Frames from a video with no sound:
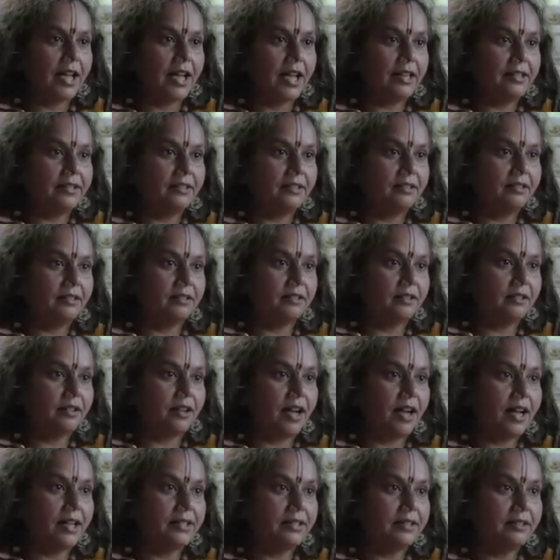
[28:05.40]
And
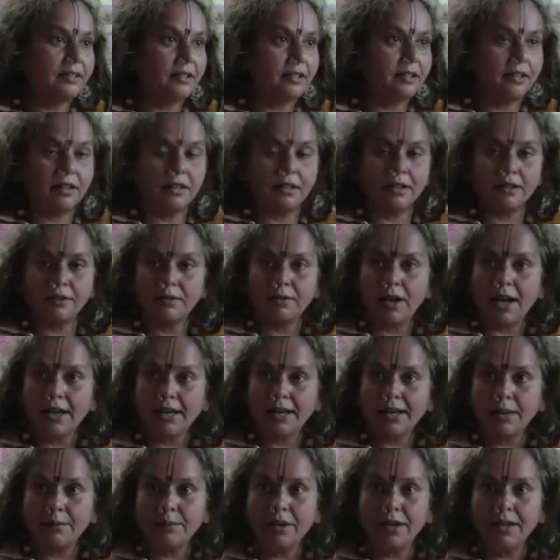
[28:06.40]

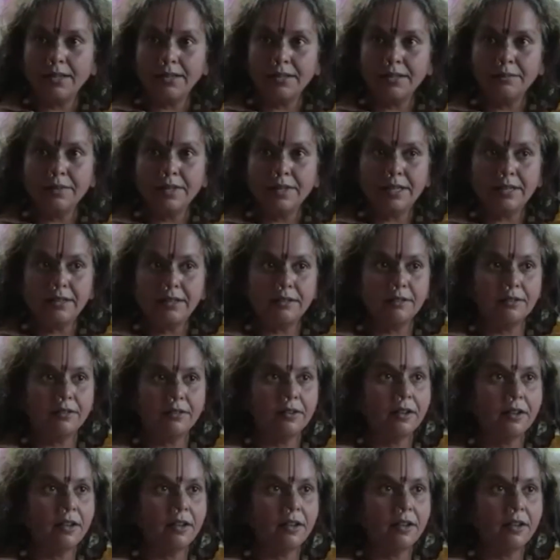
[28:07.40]
Akka Mahadevi